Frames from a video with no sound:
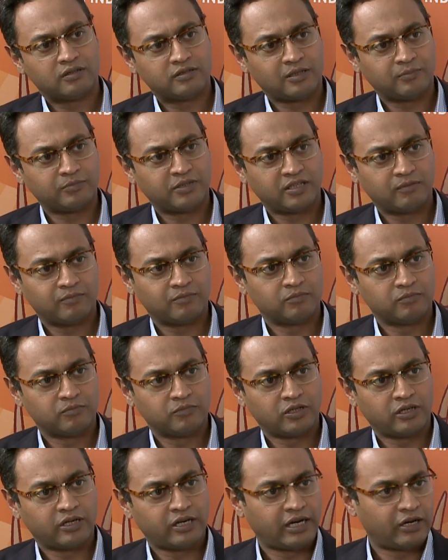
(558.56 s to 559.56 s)
something
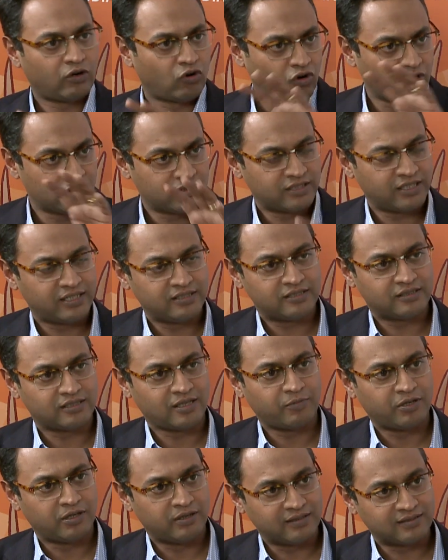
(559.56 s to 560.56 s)
at all stages. I
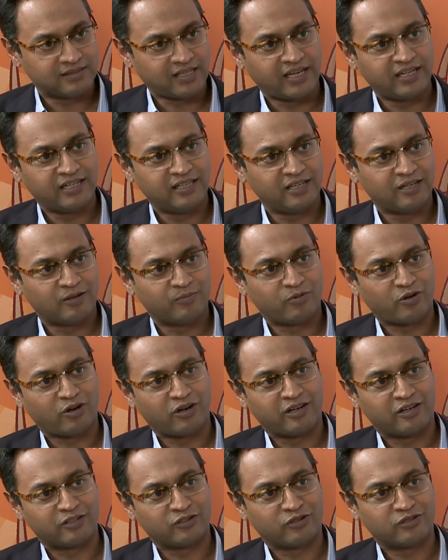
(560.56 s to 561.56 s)
mean, designing a
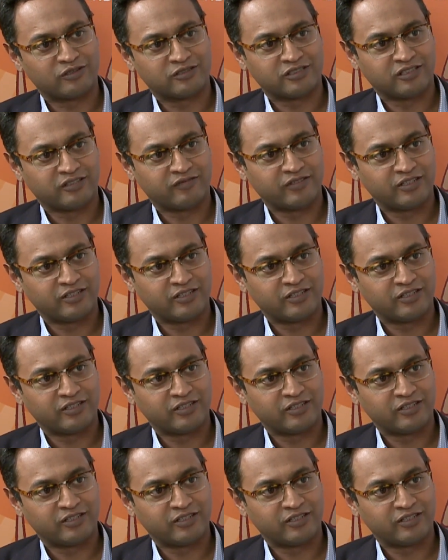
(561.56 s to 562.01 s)
product or a service